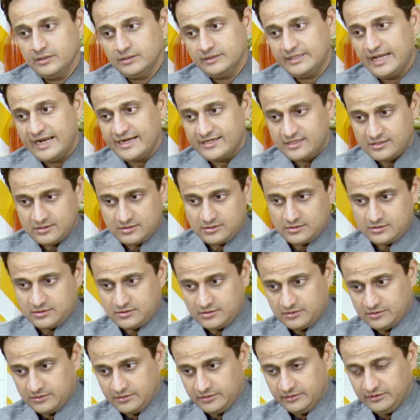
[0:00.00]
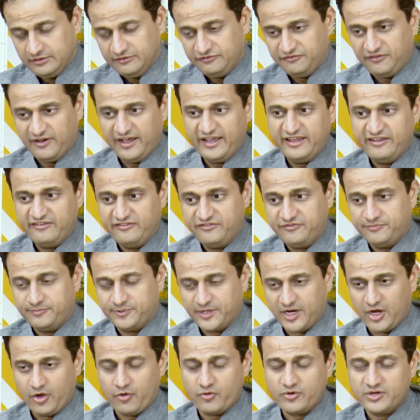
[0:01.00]
That's the five
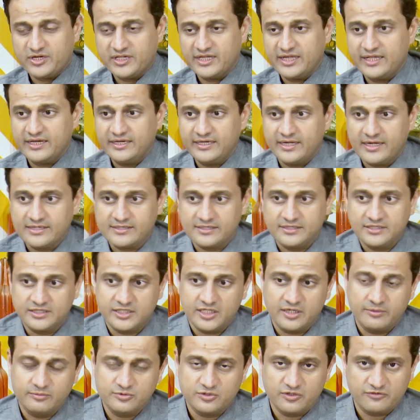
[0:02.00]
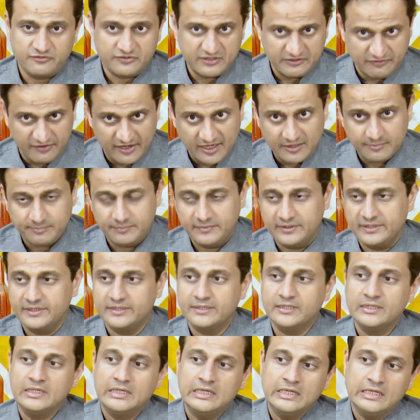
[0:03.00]
priority areas in terms of development.
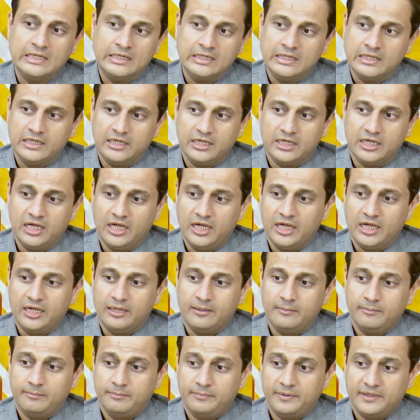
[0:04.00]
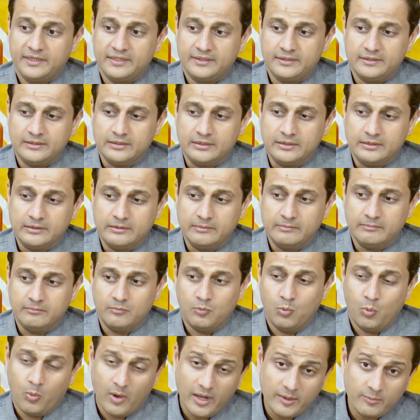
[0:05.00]
But
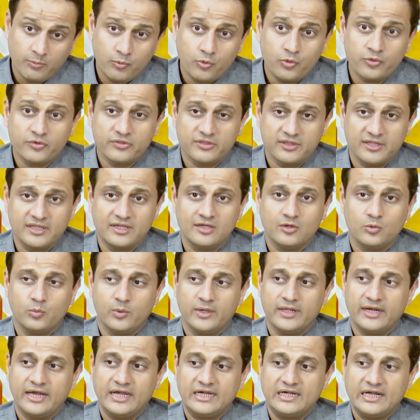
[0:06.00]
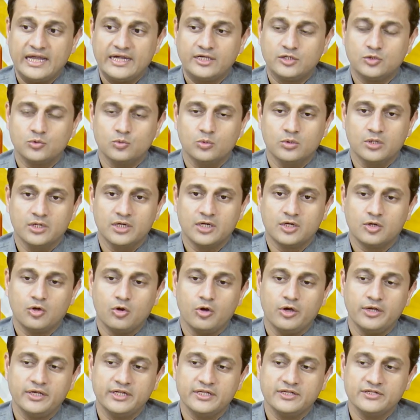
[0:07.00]
one more thing where I'd like to work
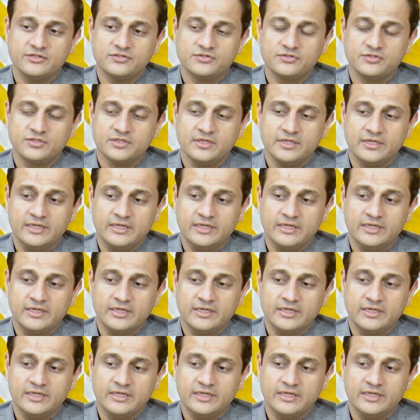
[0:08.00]
on is